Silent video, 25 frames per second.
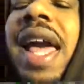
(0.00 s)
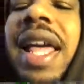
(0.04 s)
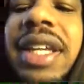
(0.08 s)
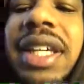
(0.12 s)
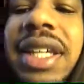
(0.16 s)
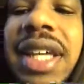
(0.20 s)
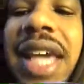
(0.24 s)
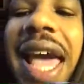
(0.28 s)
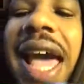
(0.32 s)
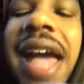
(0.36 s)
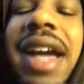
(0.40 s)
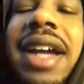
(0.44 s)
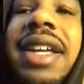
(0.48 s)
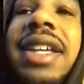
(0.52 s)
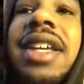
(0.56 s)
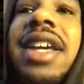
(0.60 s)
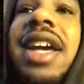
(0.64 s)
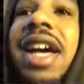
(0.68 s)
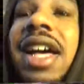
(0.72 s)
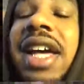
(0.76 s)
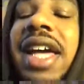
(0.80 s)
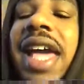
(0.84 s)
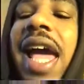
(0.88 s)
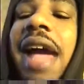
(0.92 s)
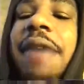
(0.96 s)

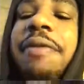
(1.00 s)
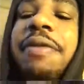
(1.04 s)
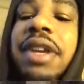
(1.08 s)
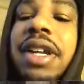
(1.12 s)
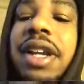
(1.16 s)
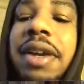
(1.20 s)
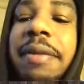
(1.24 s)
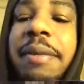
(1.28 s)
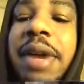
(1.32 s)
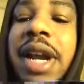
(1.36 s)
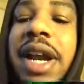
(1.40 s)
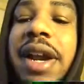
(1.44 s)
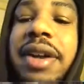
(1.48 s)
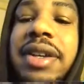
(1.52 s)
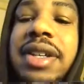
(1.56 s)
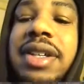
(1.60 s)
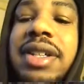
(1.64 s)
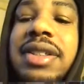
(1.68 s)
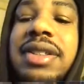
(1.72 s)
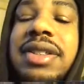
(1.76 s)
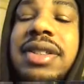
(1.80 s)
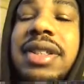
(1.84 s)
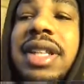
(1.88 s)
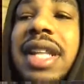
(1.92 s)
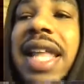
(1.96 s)
young
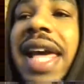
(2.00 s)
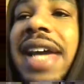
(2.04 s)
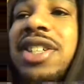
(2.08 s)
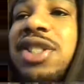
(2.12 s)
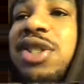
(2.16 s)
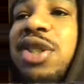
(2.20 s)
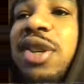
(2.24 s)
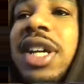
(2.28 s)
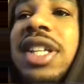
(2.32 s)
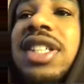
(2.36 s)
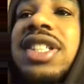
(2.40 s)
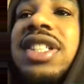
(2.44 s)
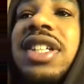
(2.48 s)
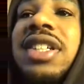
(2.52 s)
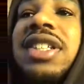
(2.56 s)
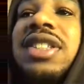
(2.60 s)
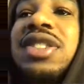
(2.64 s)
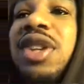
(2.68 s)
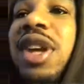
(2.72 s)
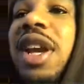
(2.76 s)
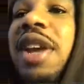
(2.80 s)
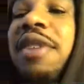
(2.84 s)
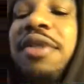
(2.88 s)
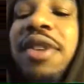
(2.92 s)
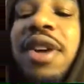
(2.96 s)
African-Americans like
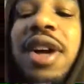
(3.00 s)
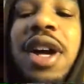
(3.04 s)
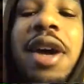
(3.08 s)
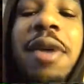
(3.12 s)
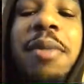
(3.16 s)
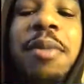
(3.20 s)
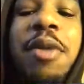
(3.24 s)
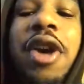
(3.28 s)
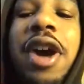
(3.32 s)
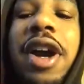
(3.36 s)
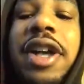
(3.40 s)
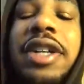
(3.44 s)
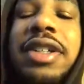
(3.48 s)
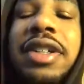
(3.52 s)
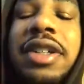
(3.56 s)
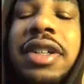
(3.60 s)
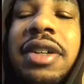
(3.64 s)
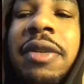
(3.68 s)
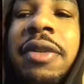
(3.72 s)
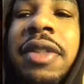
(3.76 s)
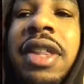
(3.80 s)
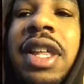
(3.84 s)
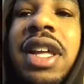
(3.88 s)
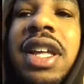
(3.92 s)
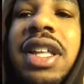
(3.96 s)
Trayvon Martin,
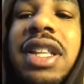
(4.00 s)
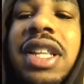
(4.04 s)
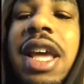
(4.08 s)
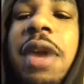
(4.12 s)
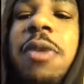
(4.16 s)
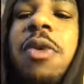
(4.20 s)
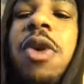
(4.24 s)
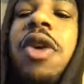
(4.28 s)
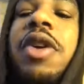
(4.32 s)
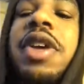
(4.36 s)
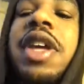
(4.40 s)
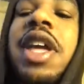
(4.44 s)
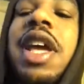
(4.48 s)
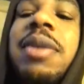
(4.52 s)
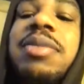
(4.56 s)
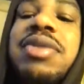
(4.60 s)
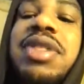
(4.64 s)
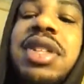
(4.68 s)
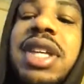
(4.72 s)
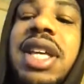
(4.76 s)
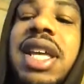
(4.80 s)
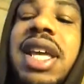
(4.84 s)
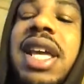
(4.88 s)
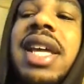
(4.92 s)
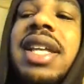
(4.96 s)
they want him
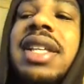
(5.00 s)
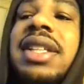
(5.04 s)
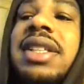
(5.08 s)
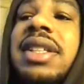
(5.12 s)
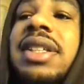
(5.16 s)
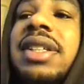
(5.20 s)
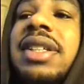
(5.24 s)
to get